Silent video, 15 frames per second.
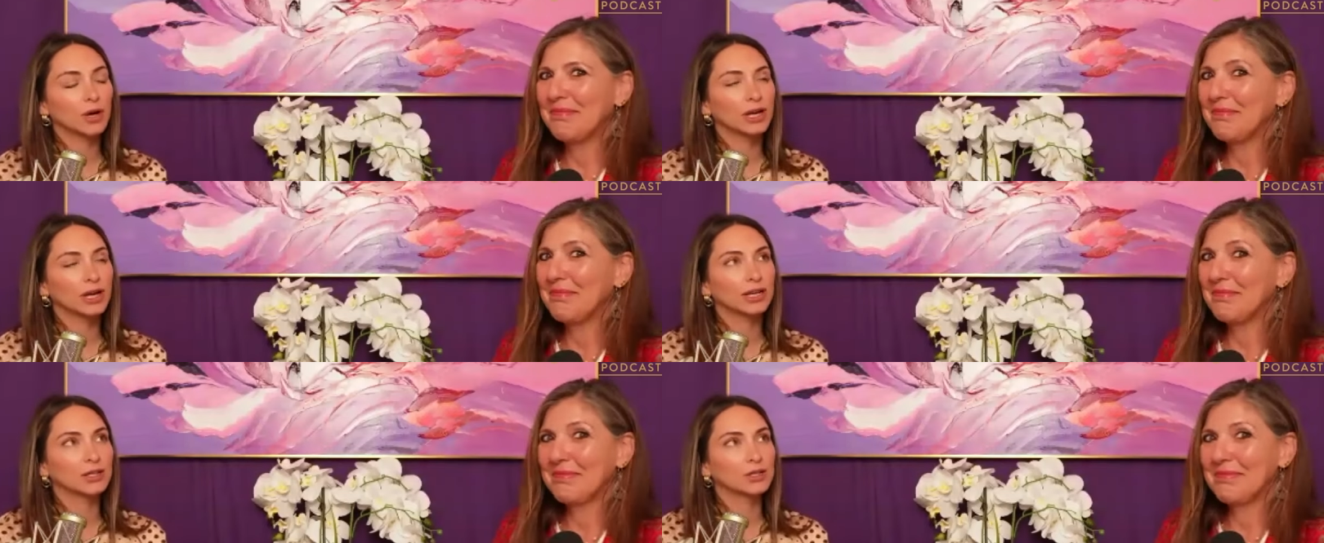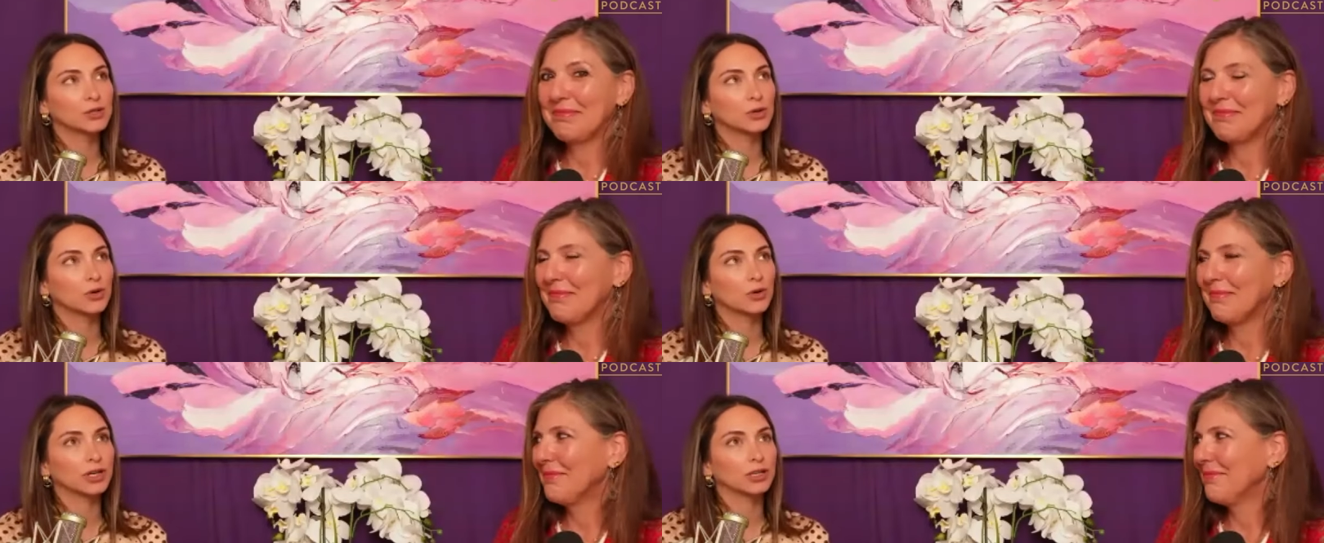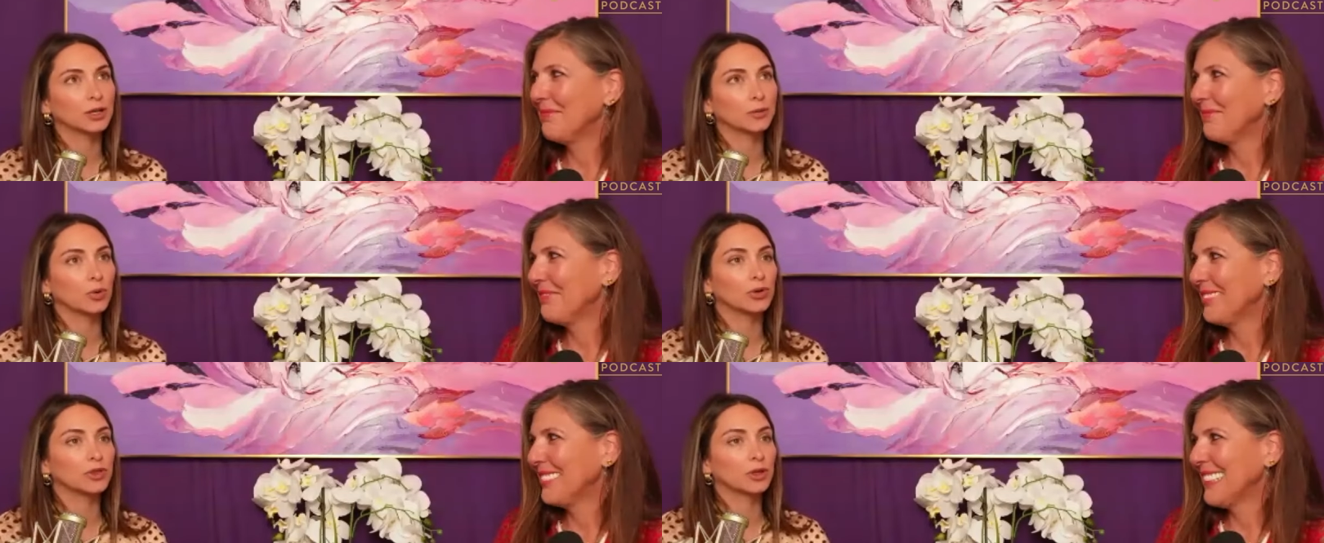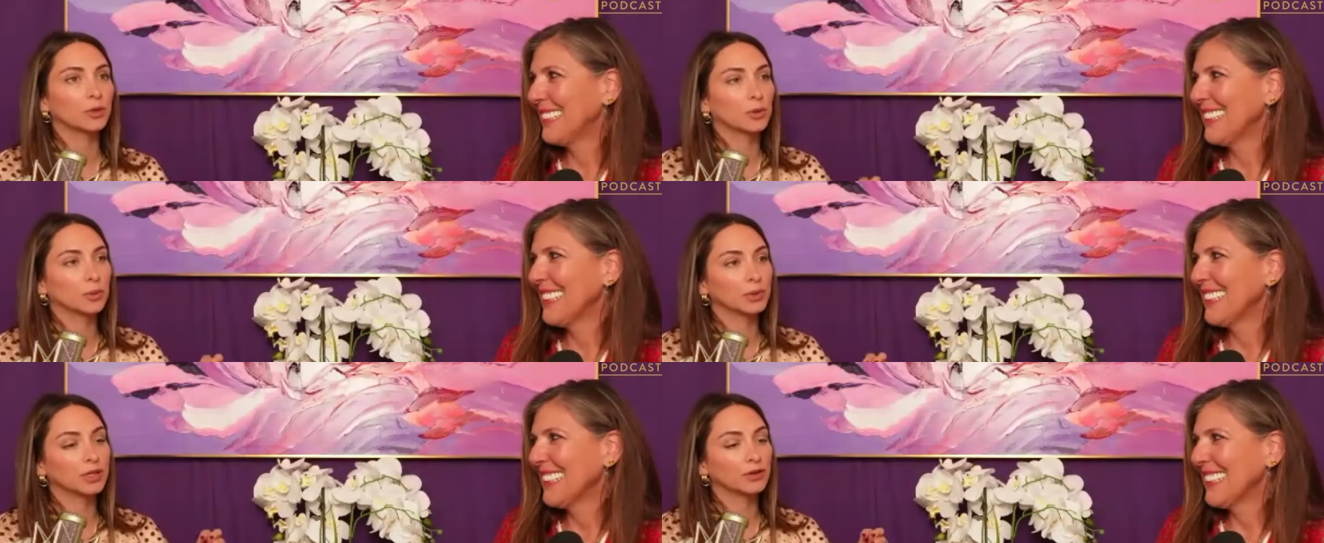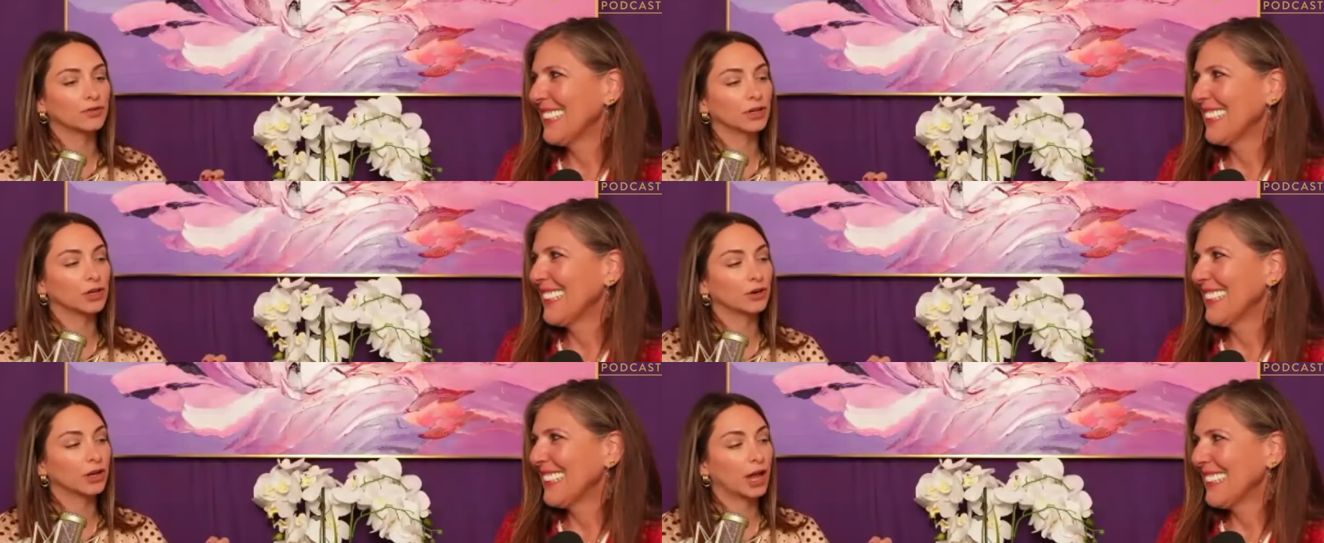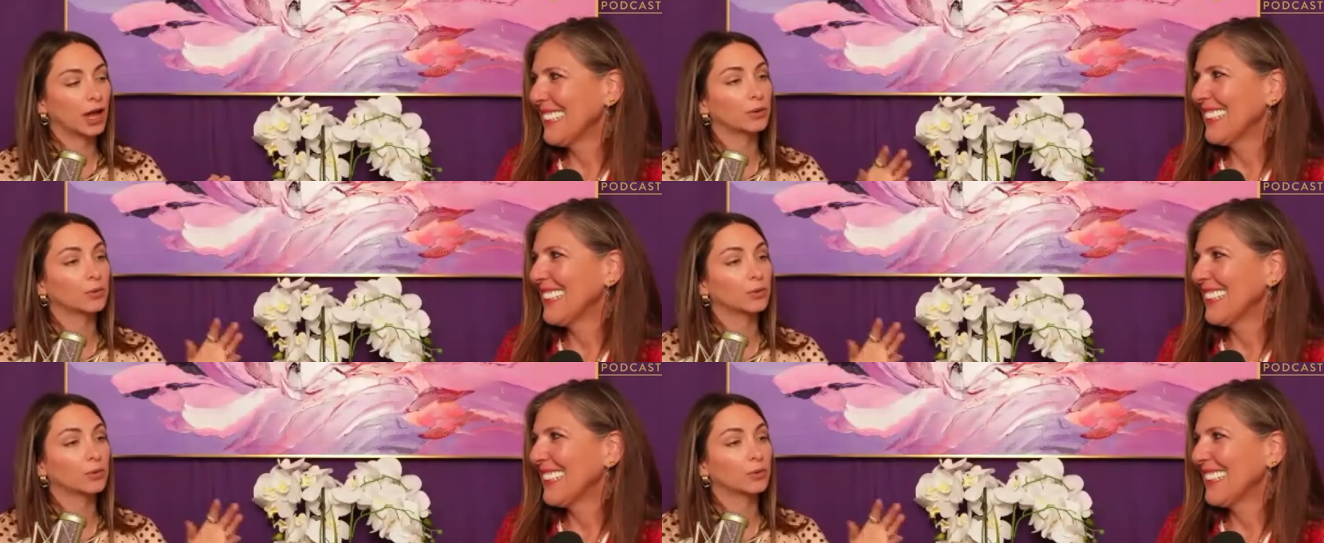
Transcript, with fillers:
Speaker 1: what is critically important that we're really figuring out,